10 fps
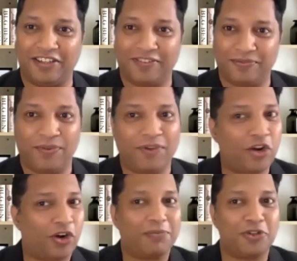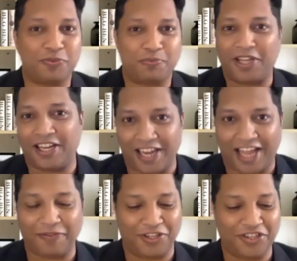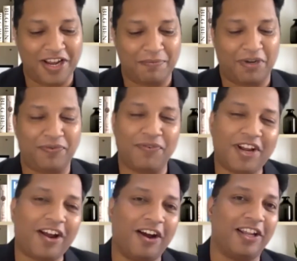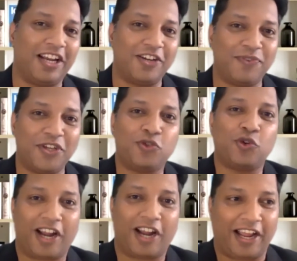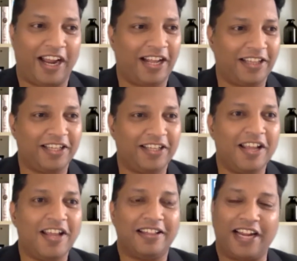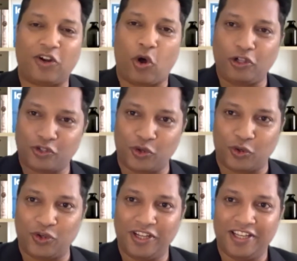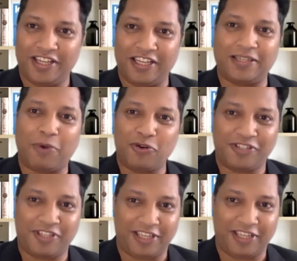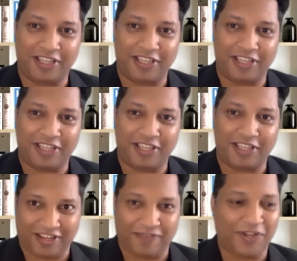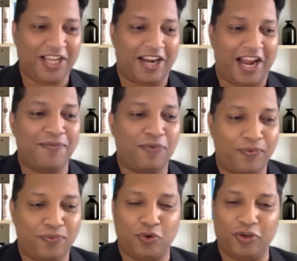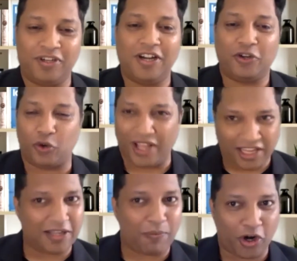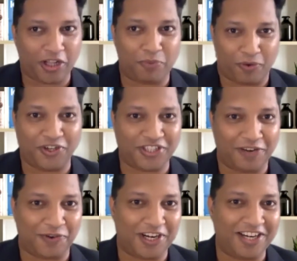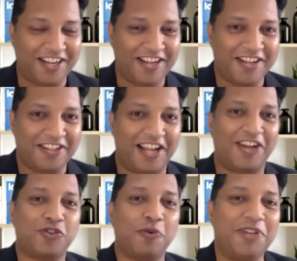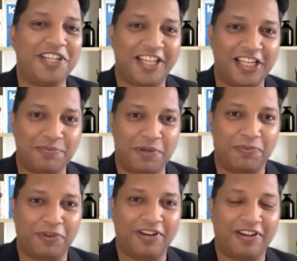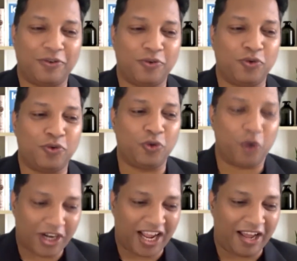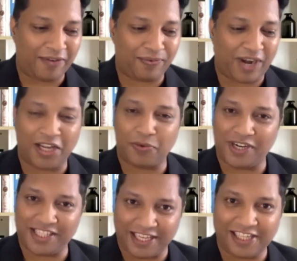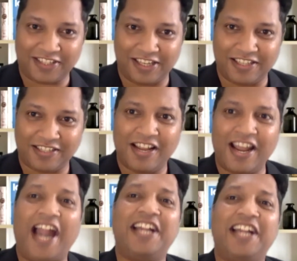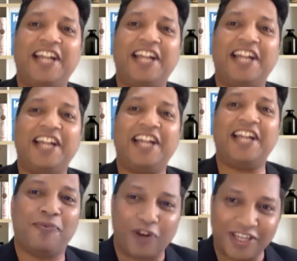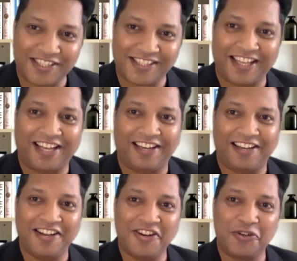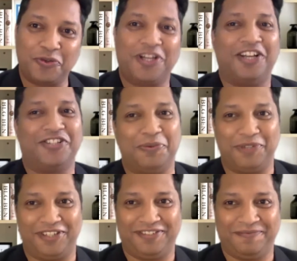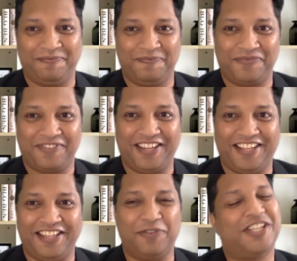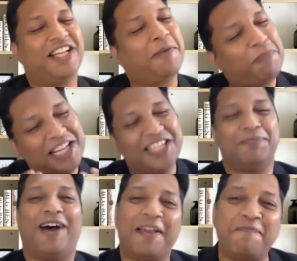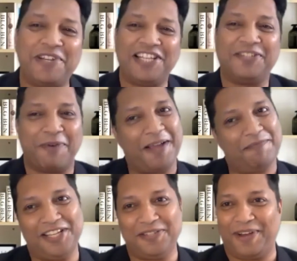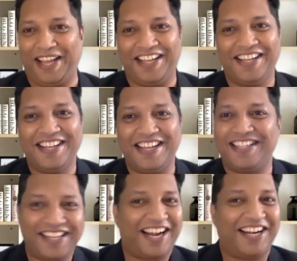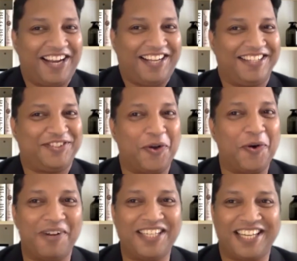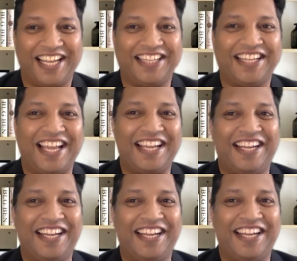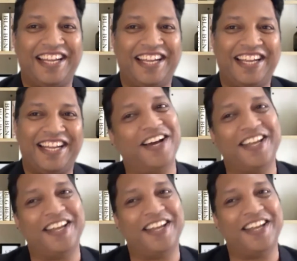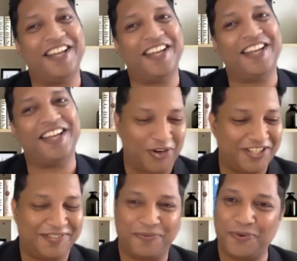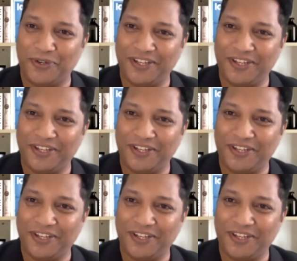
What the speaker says: we were not able to speak any language, but we were hungry and we used to cry. And I think that also is about sales. We crying for food. Today in the modern professional world, there are so many salespeople who do not have adequate sales skills, and they beg for a sale to the customer. Right. They would say that please buy, please buy, please buy. Isn't that so much like a kid who's hungry and wants food?